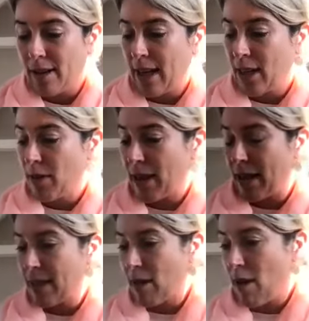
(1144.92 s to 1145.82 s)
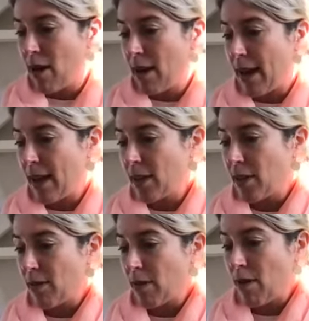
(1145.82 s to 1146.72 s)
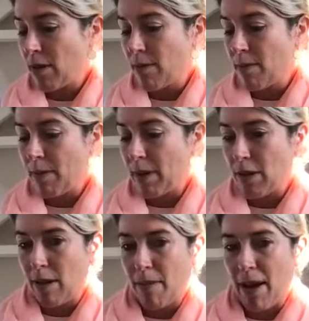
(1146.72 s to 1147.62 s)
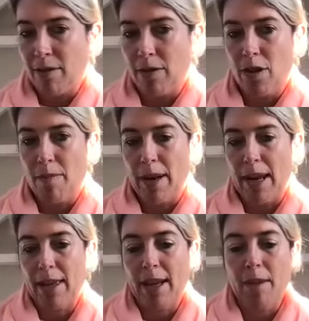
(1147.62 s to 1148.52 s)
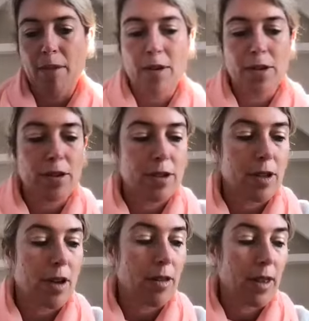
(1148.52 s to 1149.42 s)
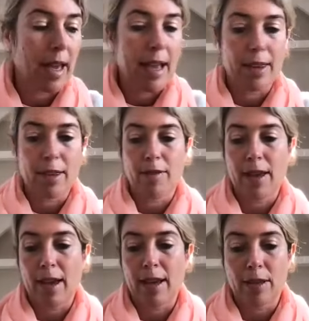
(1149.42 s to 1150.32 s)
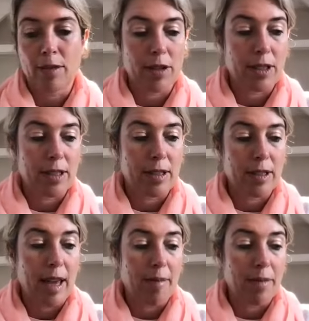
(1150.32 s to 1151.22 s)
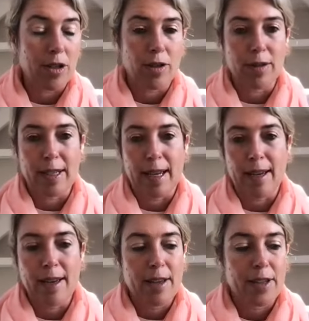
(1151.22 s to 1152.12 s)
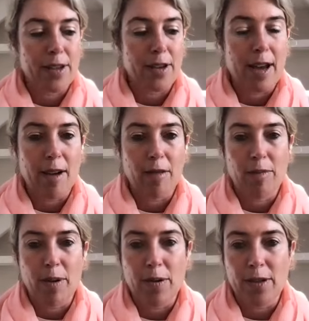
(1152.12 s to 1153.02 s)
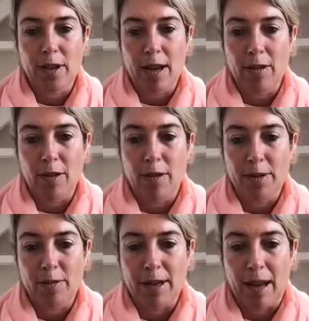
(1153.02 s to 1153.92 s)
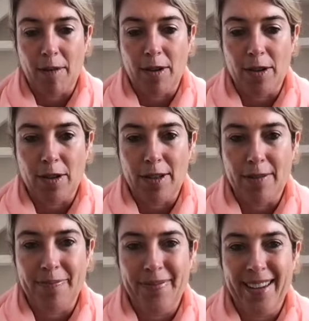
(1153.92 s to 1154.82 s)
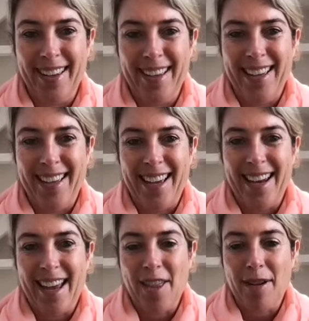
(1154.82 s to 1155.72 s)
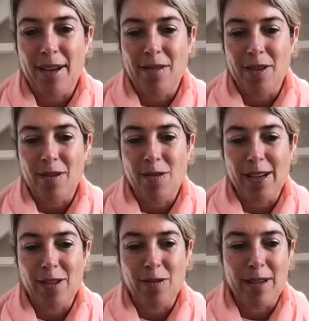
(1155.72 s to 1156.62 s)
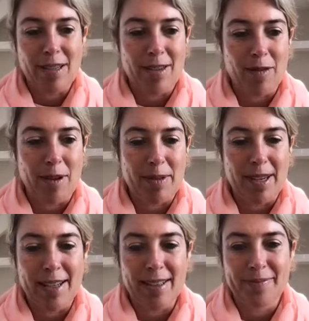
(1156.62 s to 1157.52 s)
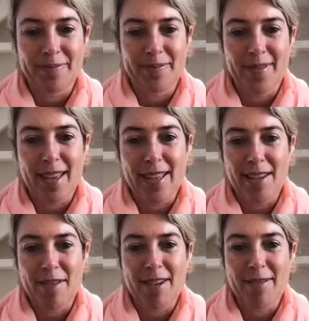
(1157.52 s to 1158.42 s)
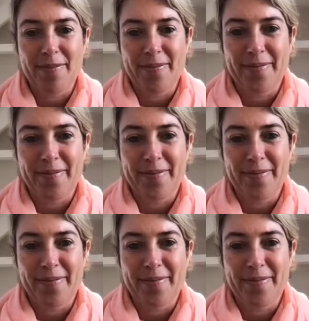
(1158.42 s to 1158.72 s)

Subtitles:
next week is a holiday, so we won't be doing Mindful Drop, but I think I'm going to do it on the 8th of the 8th, which is the Tuesday. So I will post on our groups when I'm going to do it. And otherwise, the recording's always on the website. Thanks, everyone.